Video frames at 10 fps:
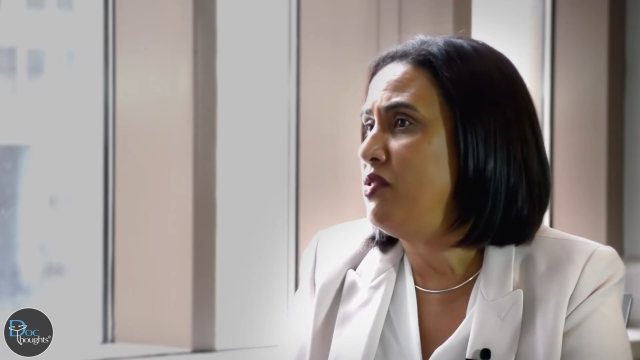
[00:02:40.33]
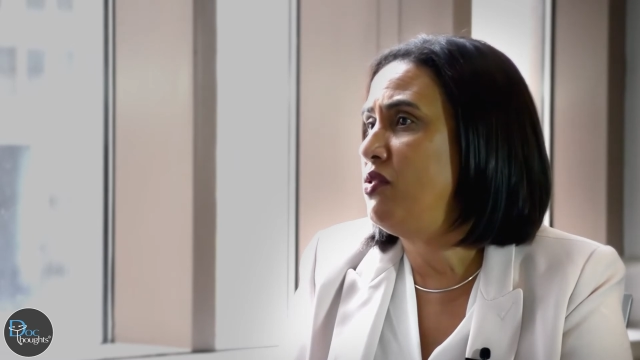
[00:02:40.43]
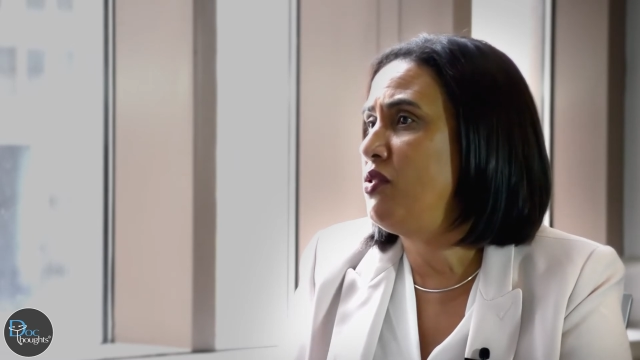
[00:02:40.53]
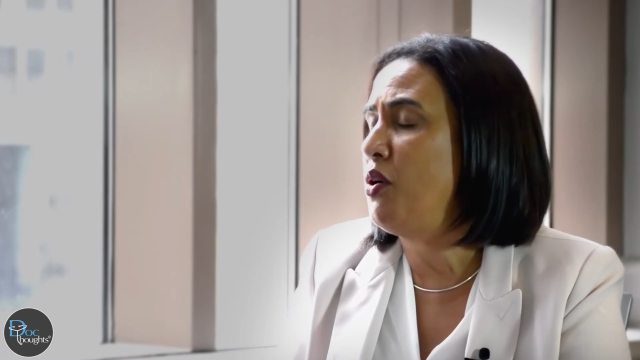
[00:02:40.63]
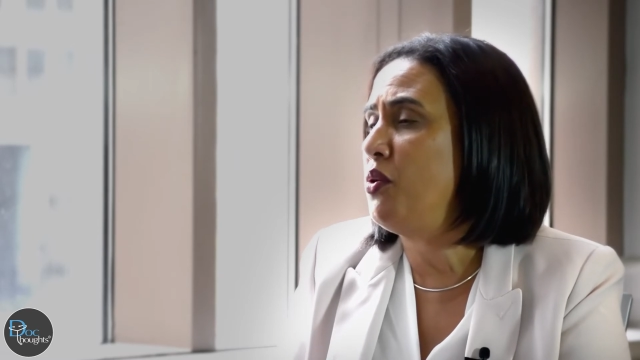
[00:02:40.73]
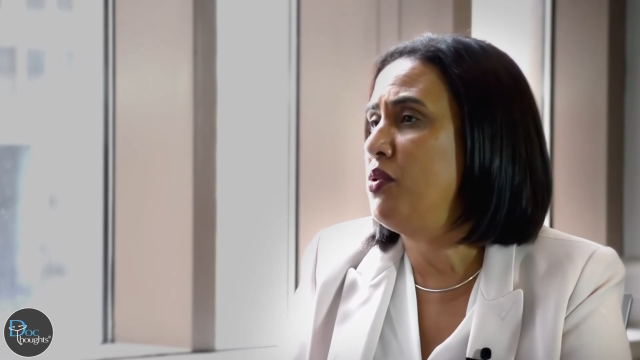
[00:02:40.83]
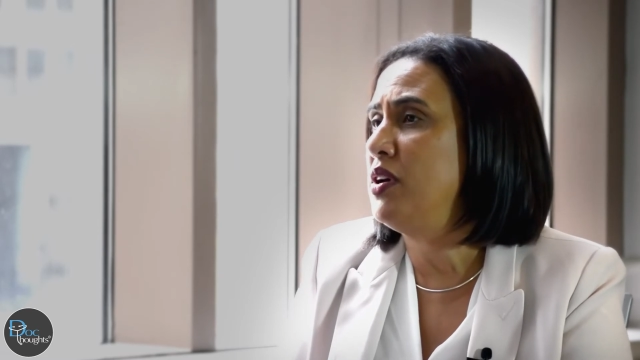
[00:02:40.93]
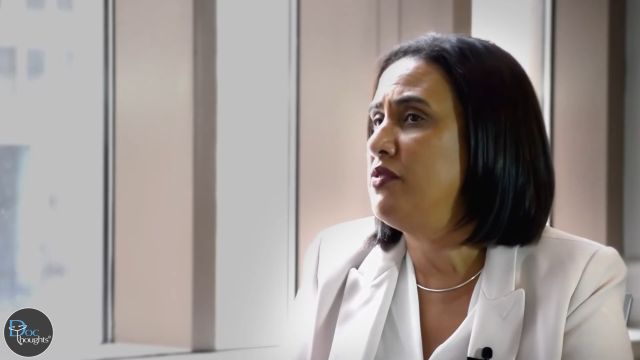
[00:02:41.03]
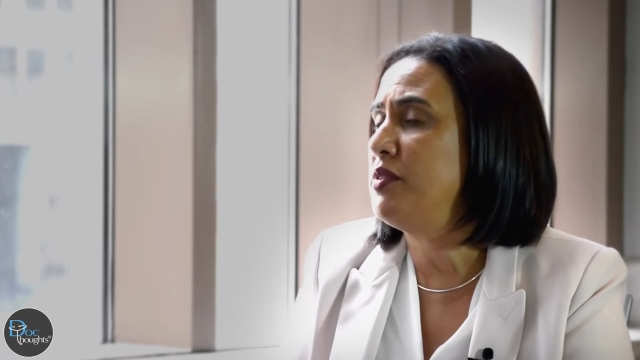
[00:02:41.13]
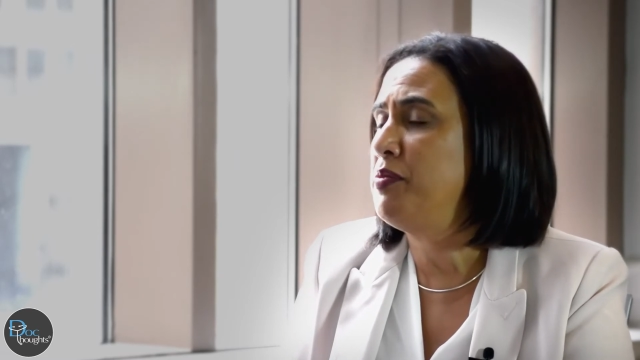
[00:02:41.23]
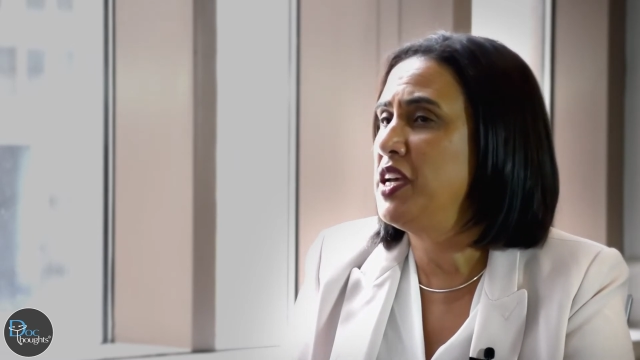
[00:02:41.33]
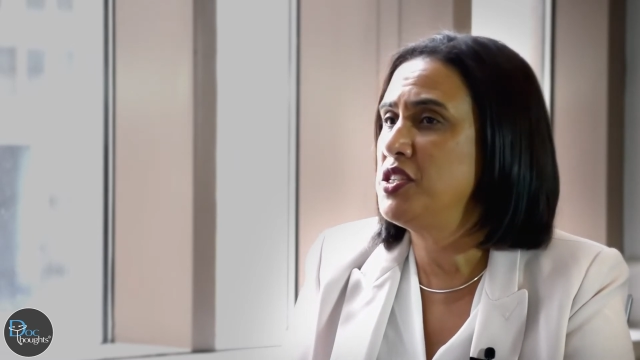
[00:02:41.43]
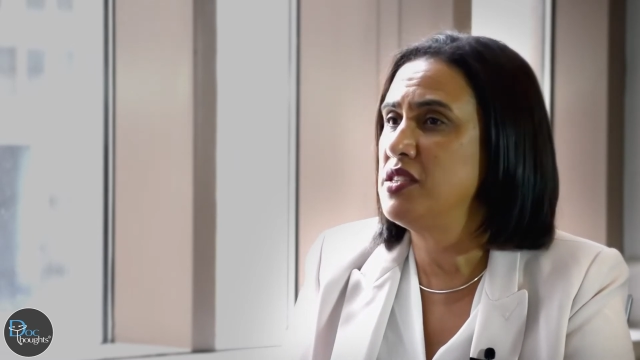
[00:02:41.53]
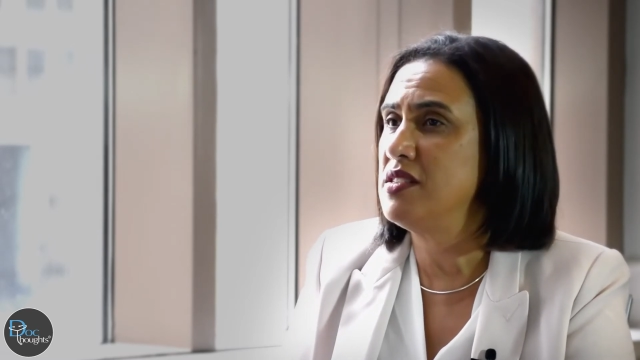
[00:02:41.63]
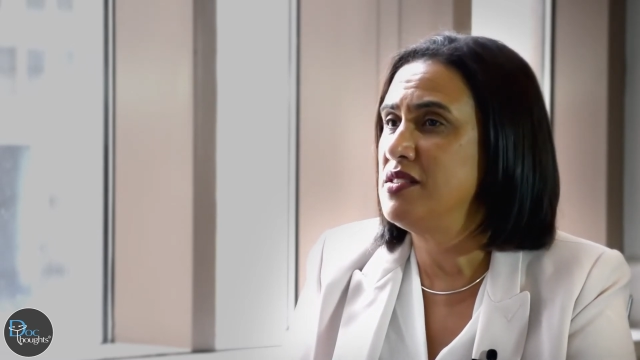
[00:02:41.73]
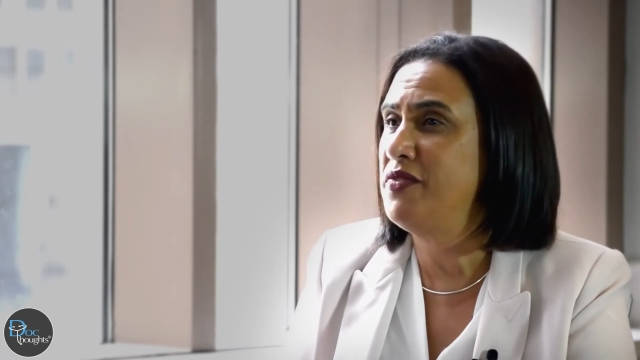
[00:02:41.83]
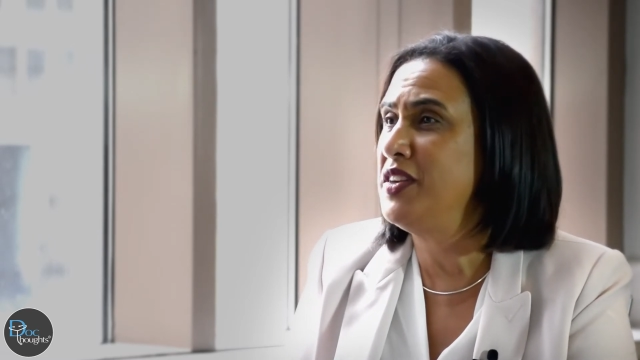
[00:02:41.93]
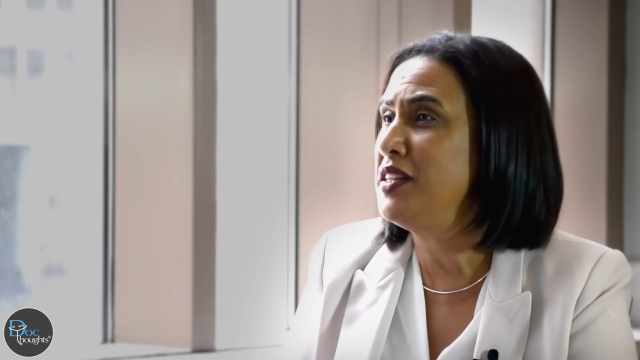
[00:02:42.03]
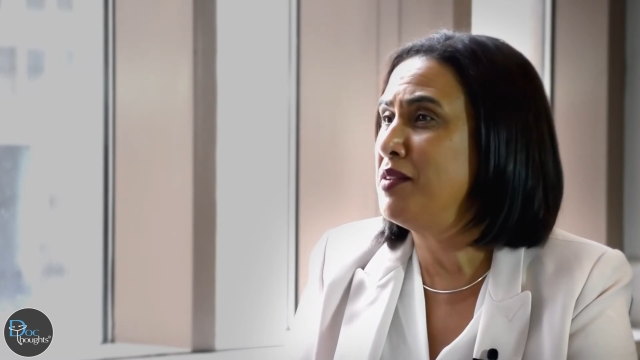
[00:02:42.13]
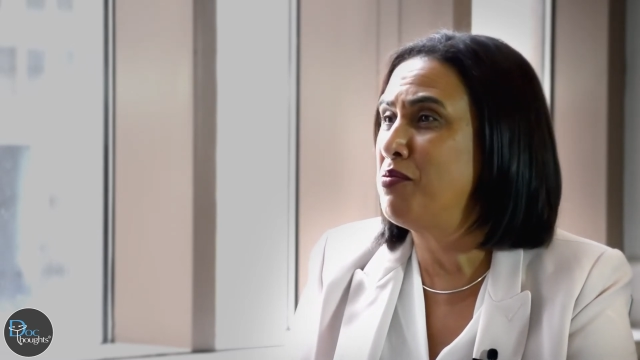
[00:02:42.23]
So if a patient is
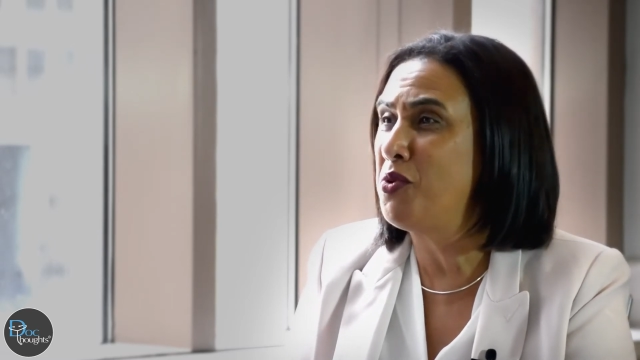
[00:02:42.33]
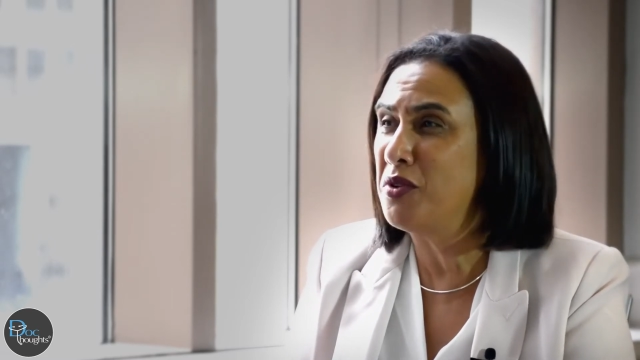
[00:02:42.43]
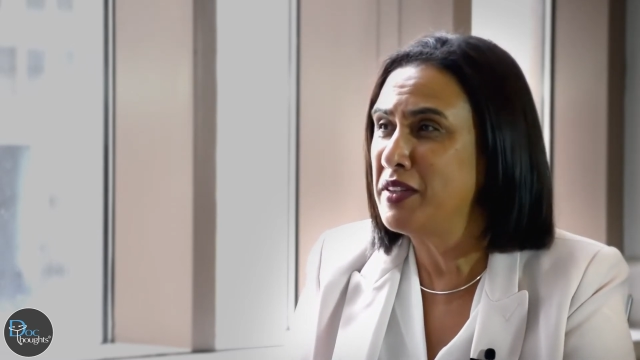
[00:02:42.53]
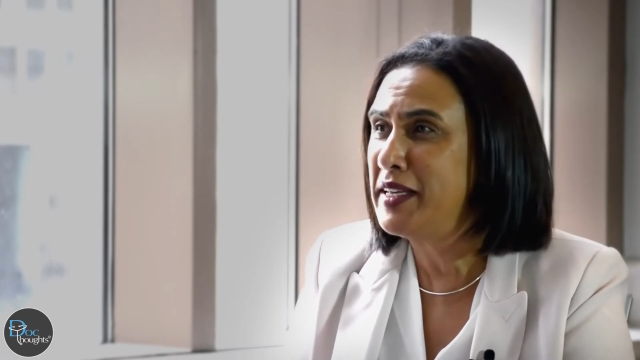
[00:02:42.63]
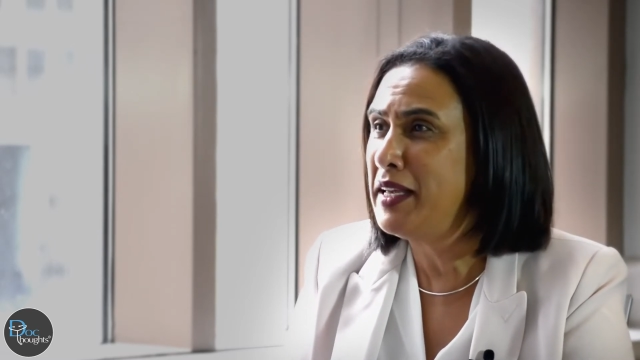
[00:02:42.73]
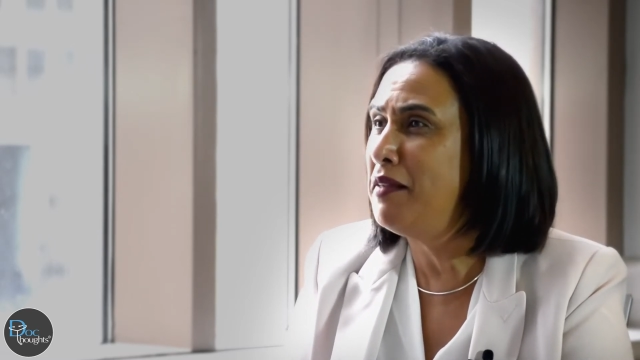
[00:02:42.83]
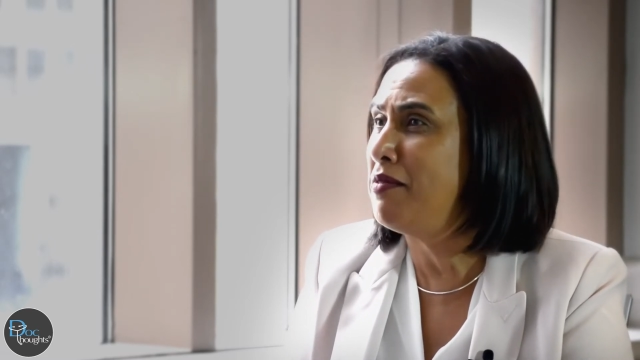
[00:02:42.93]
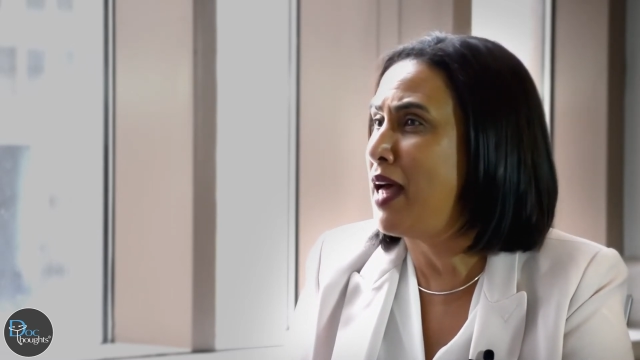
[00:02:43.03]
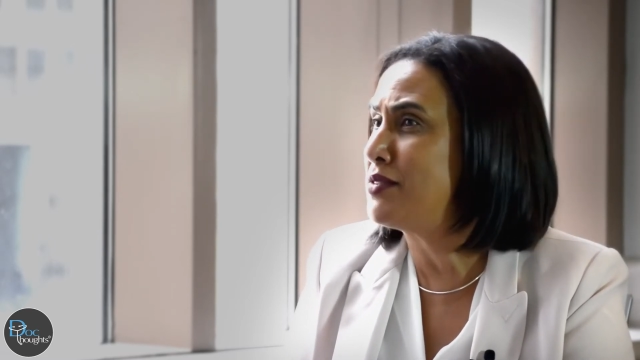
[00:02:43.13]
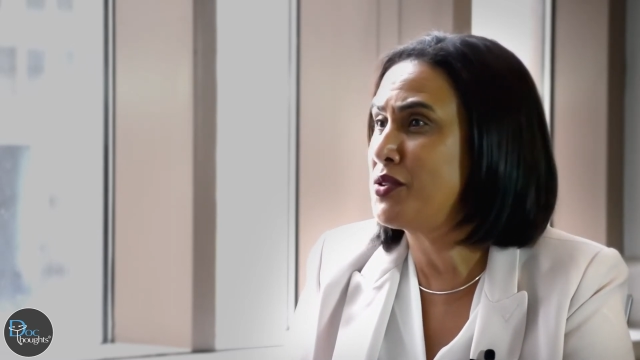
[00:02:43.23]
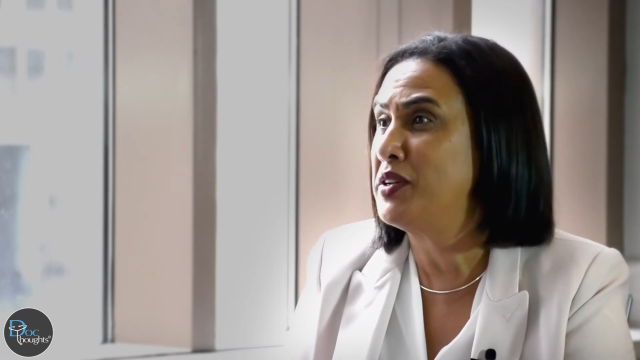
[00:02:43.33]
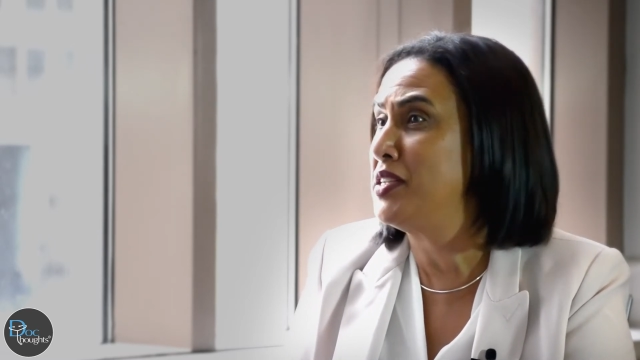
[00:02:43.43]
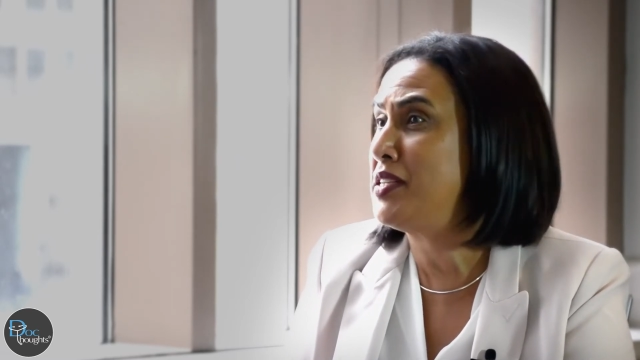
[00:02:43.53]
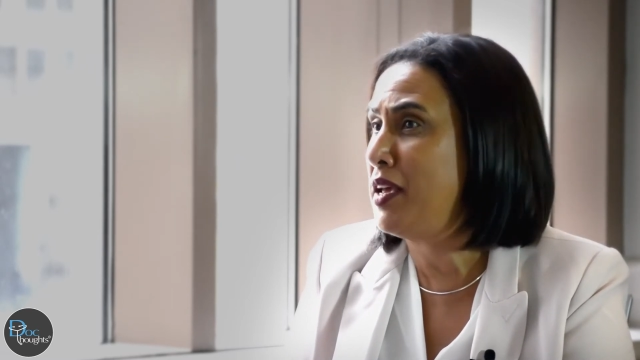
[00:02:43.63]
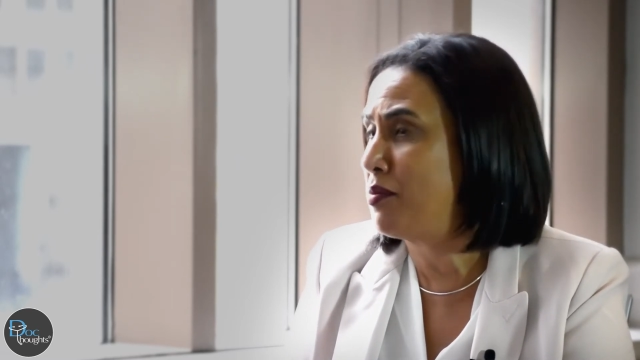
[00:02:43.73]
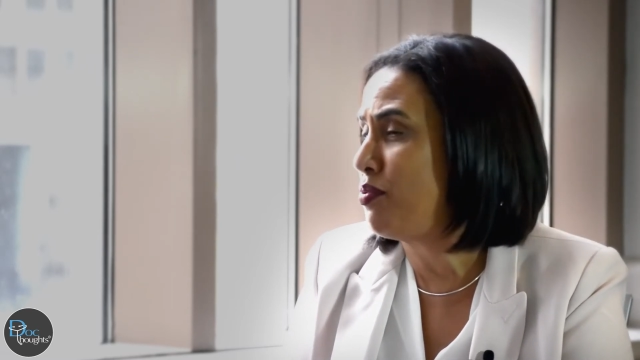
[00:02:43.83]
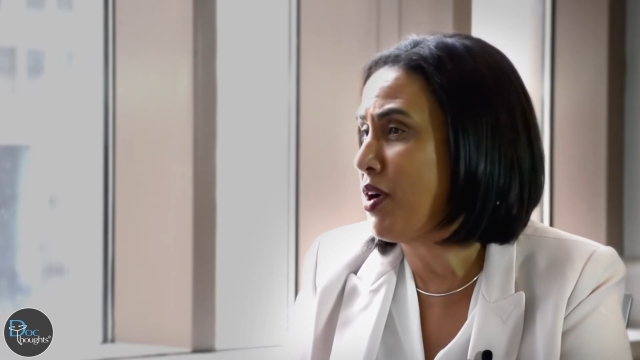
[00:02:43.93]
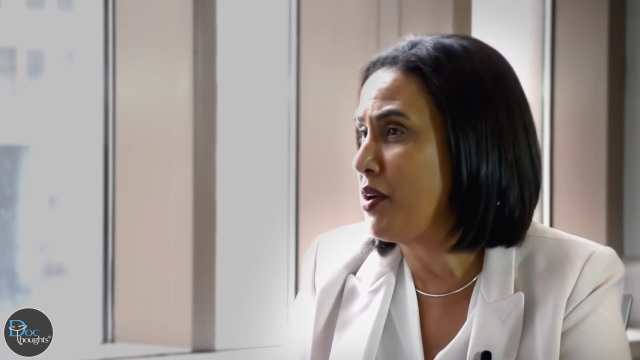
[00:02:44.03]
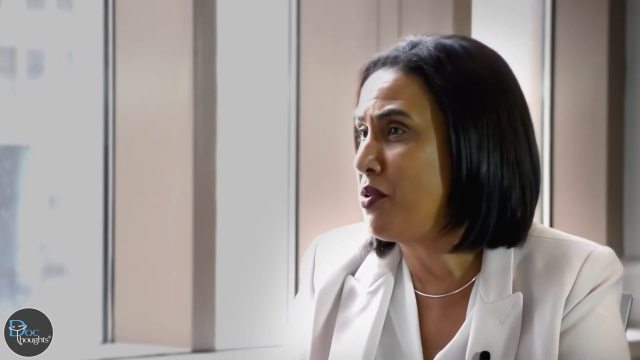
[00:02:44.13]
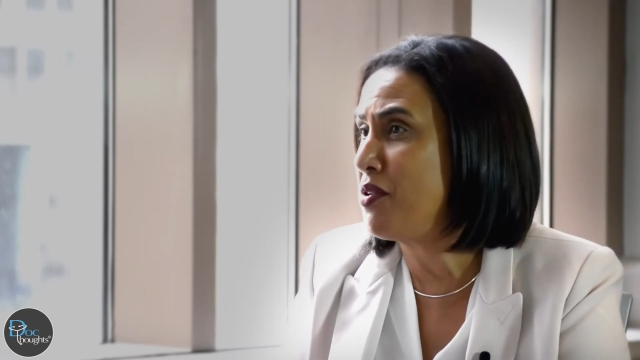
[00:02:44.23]
feeling poorly, that's going to take
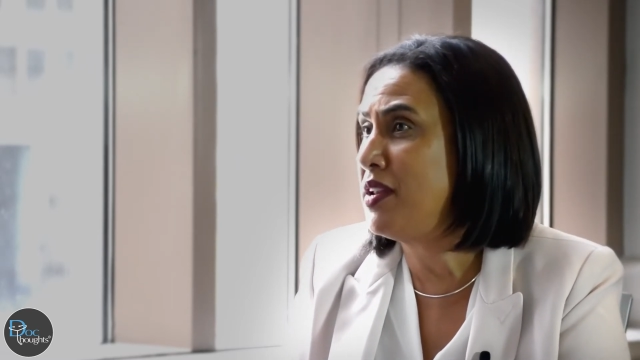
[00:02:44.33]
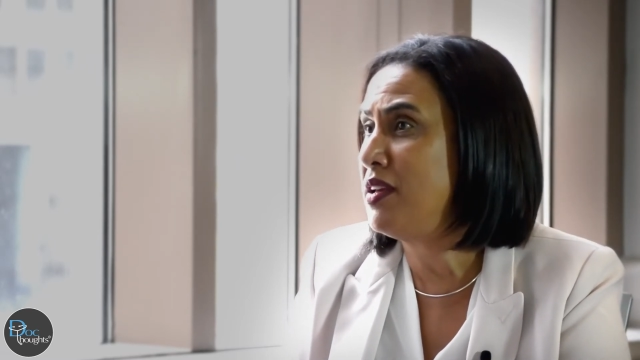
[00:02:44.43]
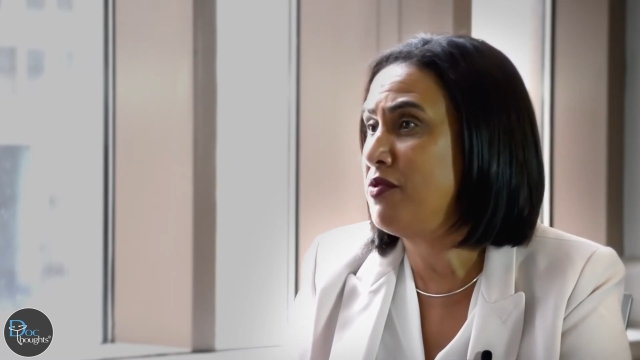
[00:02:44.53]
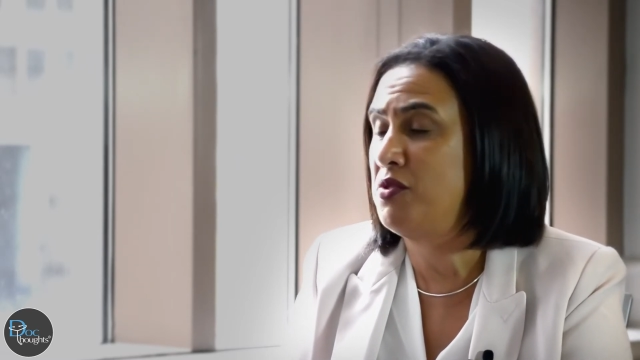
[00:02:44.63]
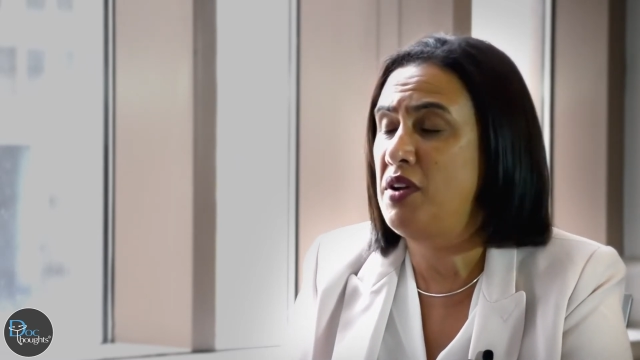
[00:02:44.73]
priority. If you're